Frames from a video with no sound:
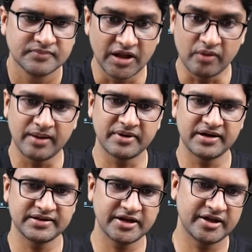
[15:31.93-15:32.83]
Now I'm
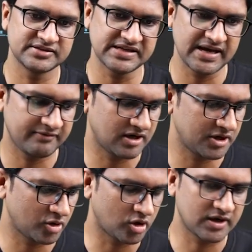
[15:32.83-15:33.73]
getting the
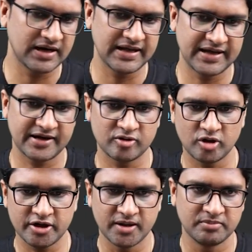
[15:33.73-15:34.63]

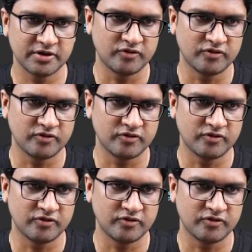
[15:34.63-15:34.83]
java.lang.number